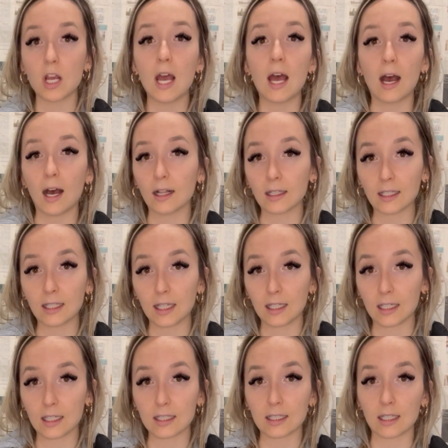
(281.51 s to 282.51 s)
Allocated
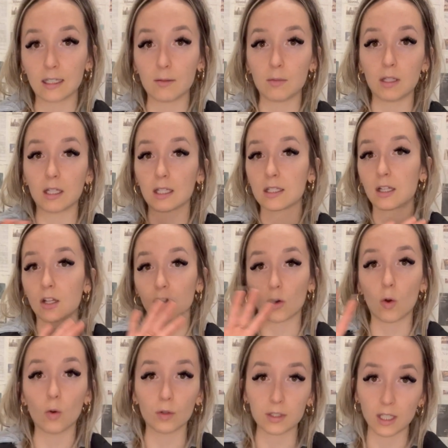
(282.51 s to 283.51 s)
is going to mean that it's on the
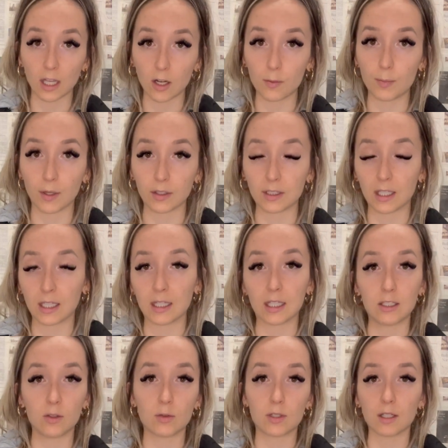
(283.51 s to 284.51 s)
whole entire building, and they
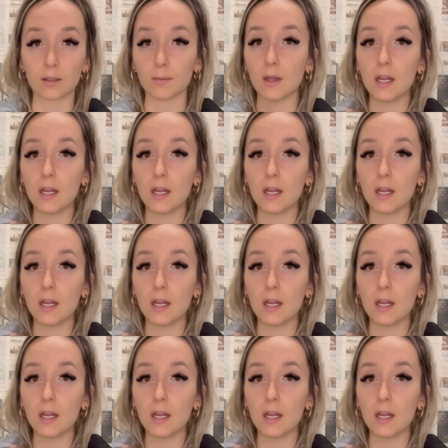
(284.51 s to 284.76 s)
do some